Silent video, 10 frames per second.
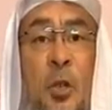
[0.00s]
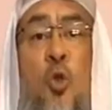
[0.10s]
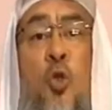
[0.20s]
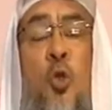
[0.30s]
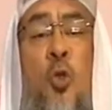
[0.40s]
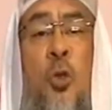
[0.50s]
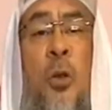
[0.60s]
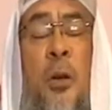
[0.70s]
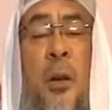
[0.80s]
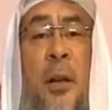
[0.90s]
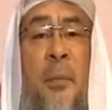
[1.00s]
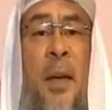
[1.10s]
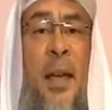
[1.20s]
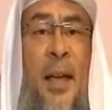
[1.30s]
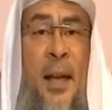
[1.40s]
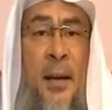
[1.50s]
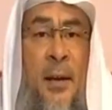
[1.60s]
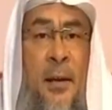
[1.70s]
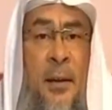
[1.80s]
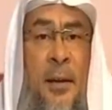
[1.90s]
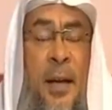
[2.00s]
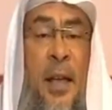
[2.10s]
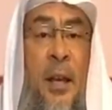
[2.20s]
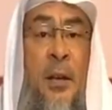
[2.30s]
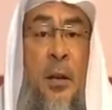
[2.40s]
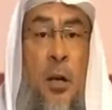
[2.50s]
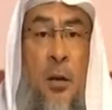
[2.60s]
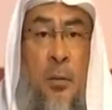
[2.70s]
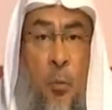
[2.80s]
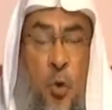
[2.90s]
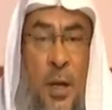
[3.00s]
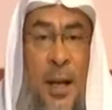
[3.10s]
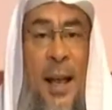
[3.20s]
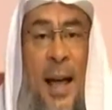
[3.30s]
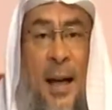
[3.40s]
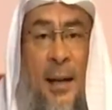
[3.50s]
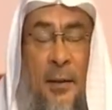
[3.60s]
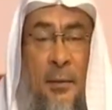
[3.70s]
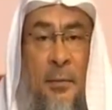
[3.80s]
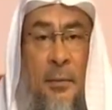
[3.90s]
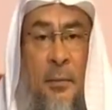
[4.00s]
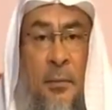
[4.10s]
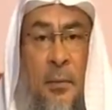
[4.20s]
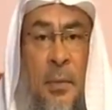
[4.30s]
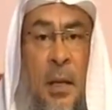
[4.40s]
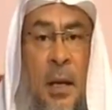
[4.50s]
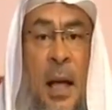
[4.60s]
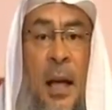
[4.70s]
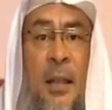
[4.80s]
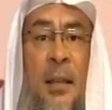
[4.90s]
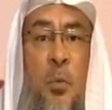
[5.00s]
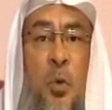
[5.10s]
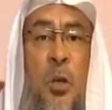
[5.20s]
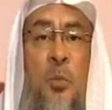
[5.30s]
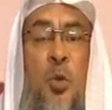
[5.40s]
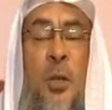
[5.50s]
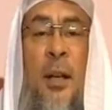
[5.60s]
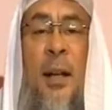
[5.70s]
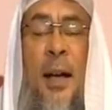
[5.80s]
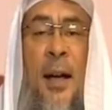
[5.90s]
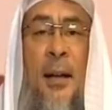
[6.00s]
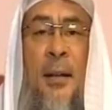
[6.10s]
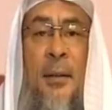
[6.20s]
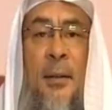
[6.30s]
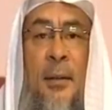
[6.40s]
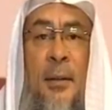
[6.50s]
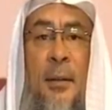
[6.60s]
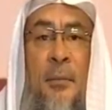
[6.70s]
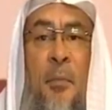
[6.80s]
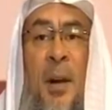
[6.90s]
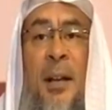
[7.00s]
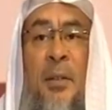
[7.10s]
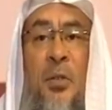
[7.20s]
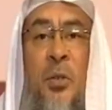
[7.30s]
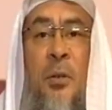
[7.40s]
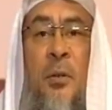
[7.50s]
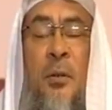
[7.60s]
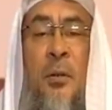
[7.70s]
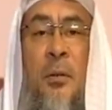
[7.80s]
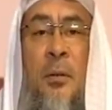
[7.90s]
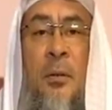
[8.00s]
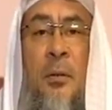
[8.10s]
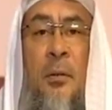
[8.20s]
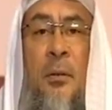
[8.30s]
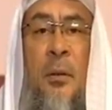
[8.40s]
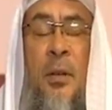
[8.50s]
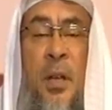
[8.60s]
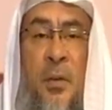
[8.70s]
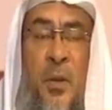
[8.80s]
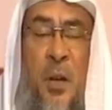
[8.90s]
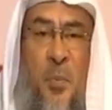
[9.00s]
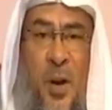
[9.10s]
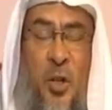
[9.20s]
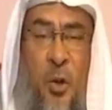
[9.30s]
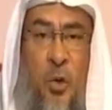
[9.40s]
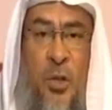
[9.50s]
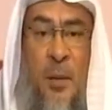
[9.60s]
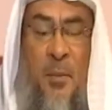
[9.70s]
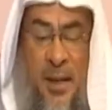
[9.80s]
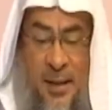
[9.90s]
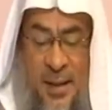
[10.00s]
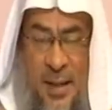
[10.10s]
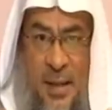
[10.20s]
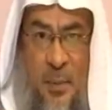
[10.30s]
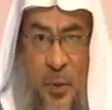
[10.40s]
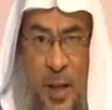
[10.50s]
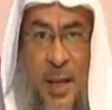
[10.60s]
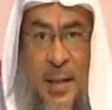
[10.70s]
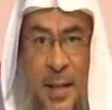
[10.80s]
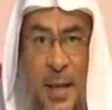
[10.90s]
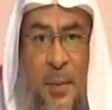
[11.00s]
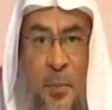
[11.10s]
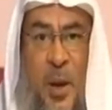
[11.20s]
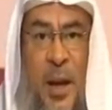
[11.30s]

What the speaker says: that you should remain in musallah. And the word musallah might give the impression to some that it is the place he